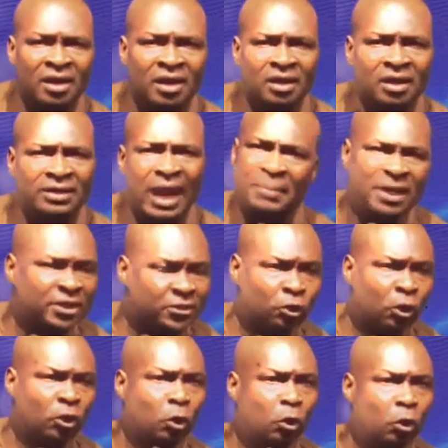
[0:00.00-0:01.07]
That means
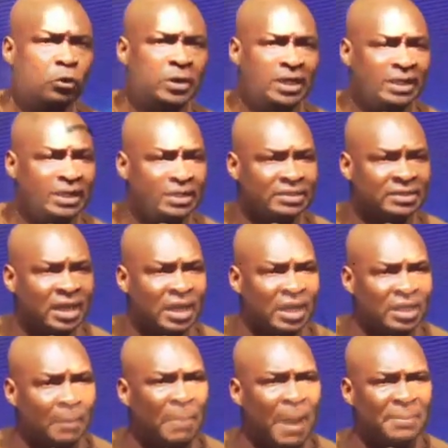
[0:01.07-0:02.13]
you don't know who he
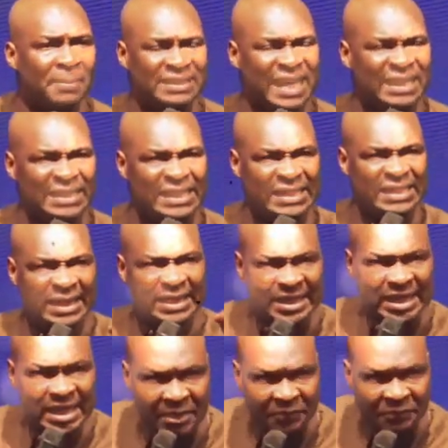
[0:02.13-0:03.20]
is. The Bible says he's a
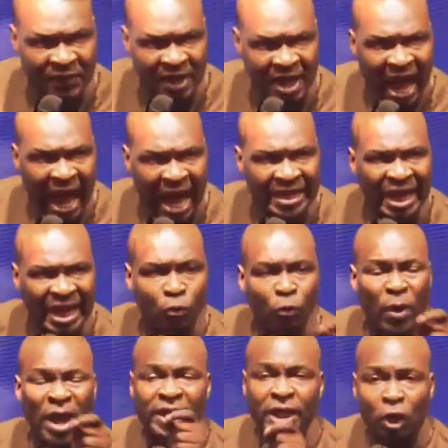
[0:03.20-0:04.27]
thief and that
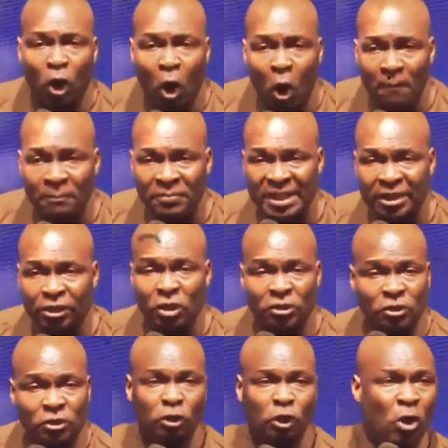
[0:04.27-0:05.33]
when he comes, he does
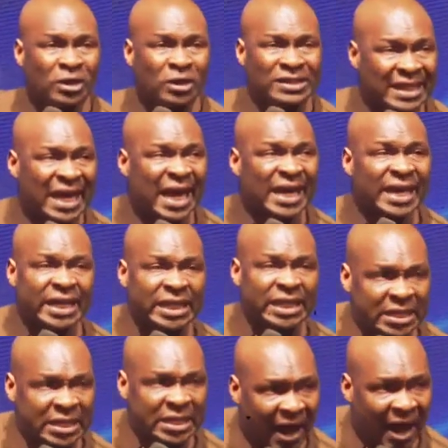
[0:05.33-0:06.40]
not call Satan a
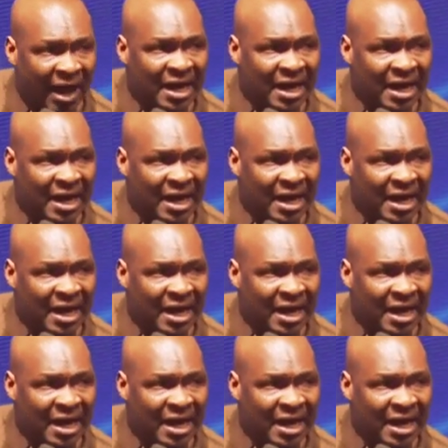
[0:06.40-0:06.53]
giver.